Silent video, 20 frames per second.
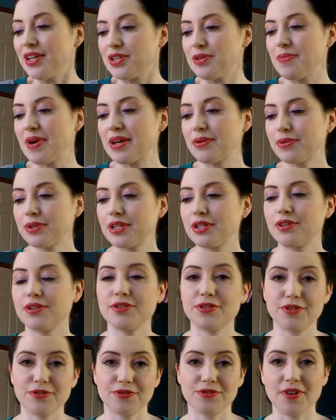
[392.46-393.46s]
You may want to
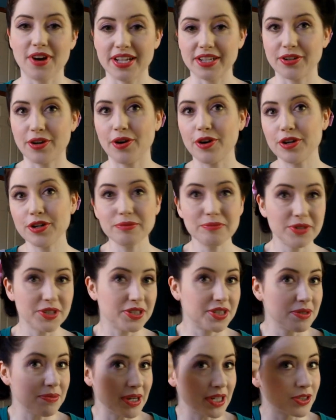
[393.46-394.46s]
use your fine comb
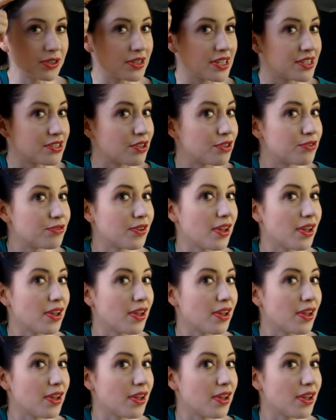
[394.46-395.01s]
just to make sure there's no